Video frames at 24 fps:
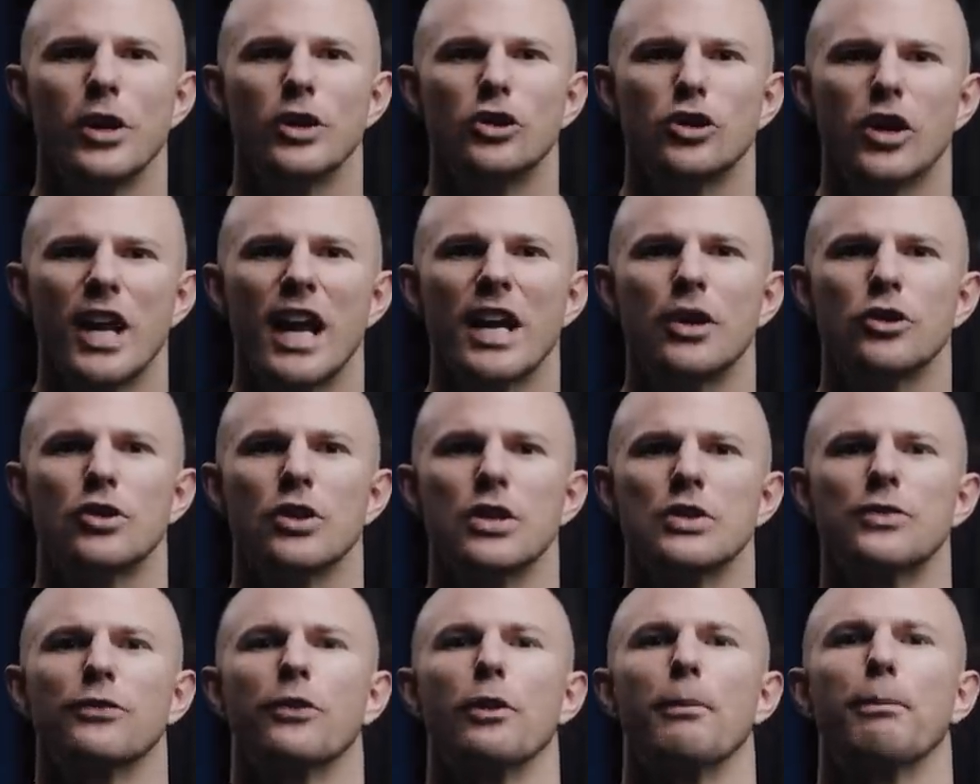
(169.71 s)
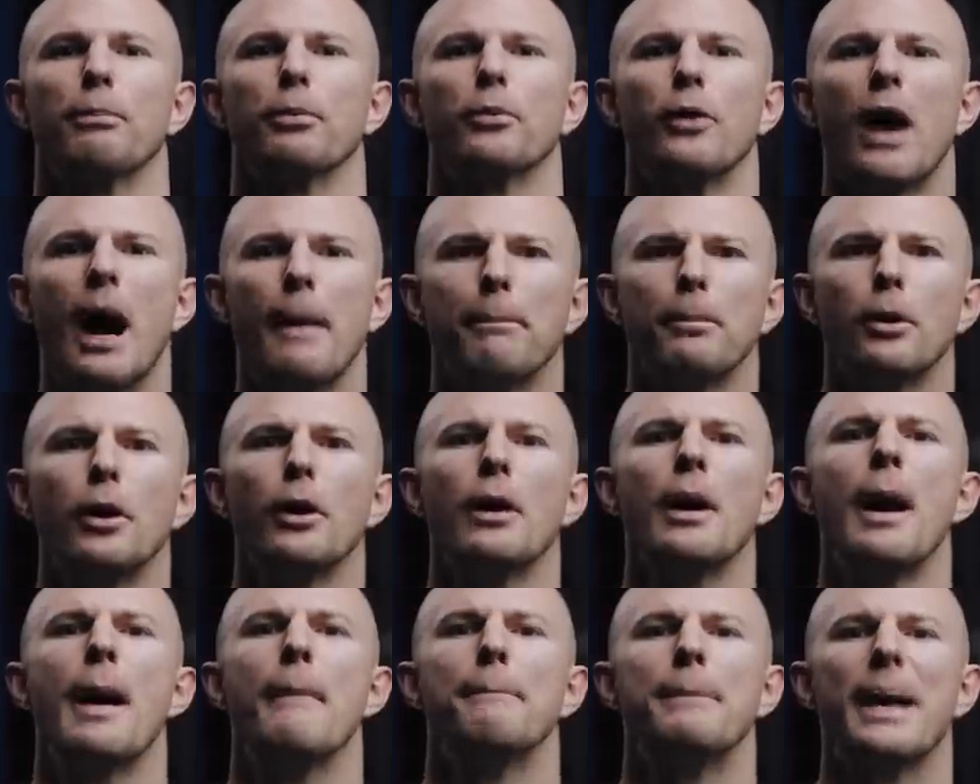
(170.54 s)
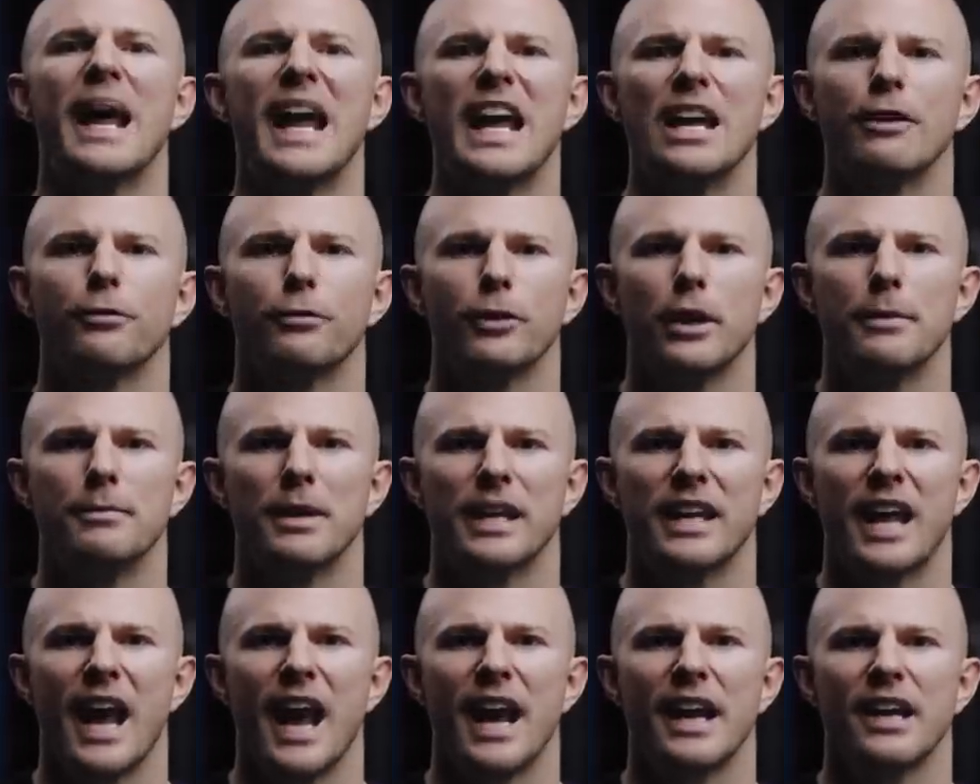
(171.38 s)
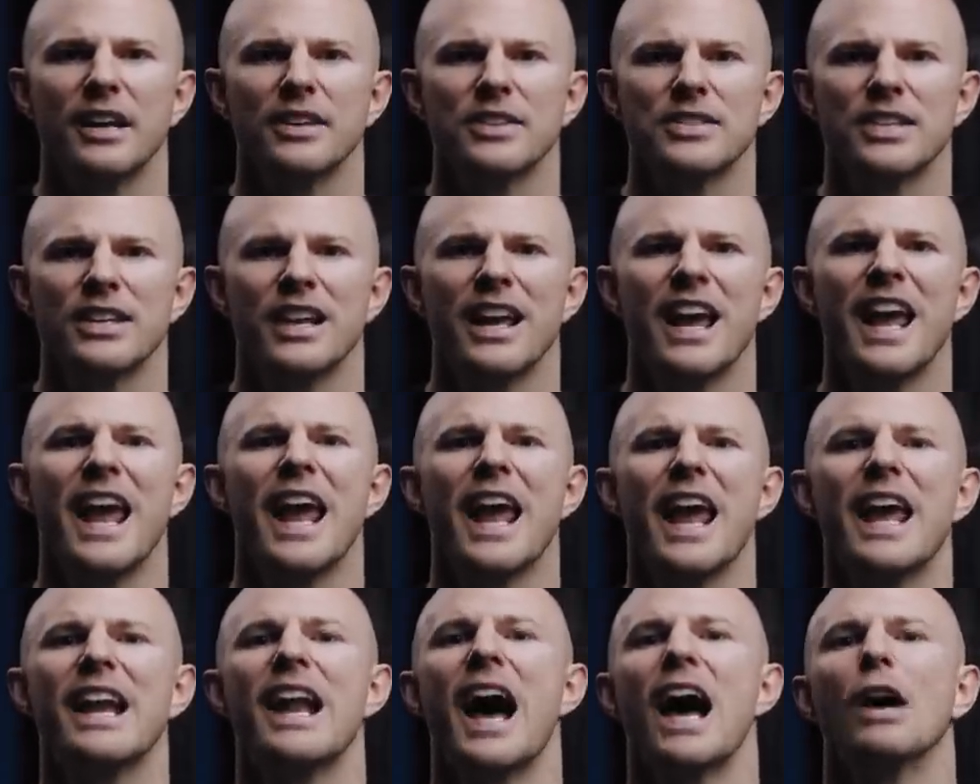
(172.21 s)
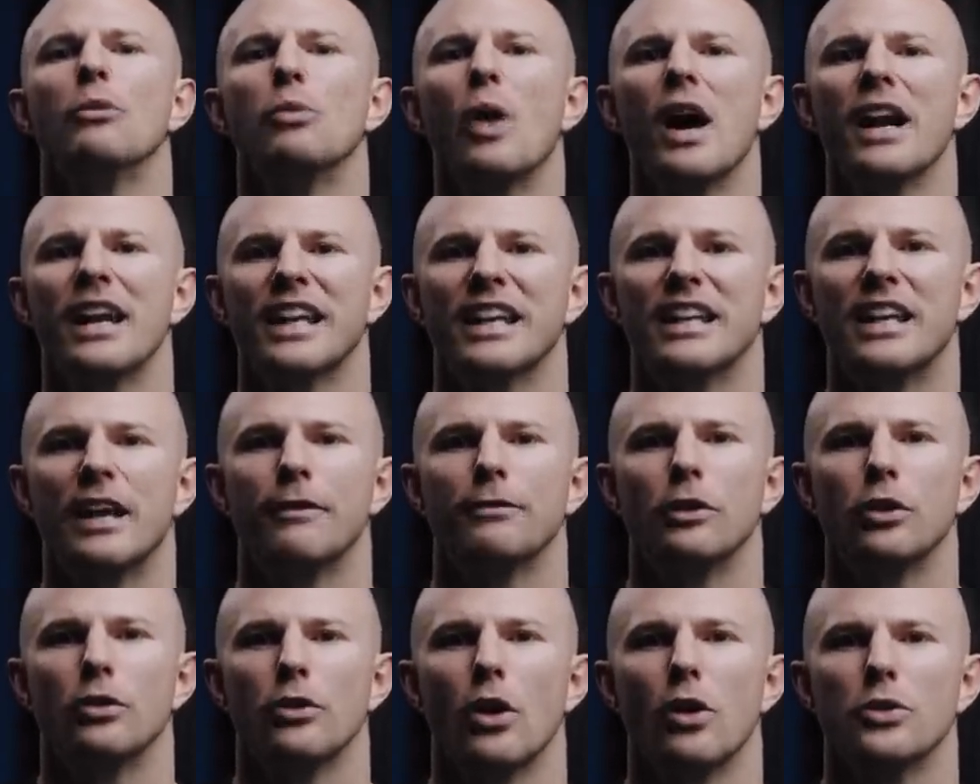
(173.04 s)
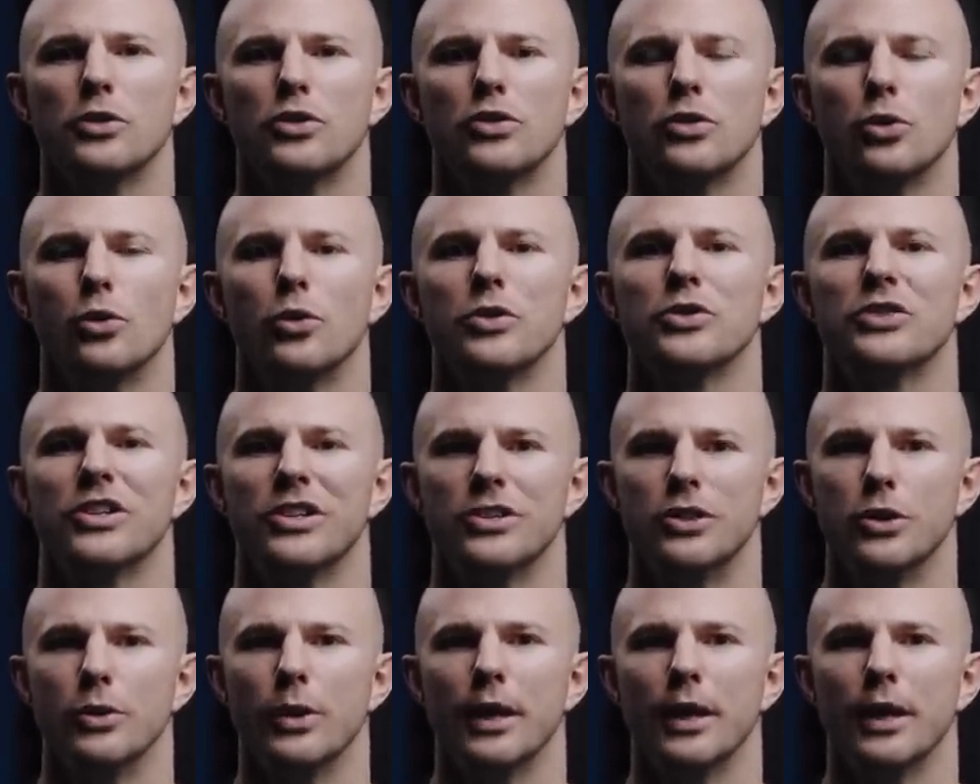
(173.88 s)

changes for proper, pain-free mechanics and I want to give you those tools to do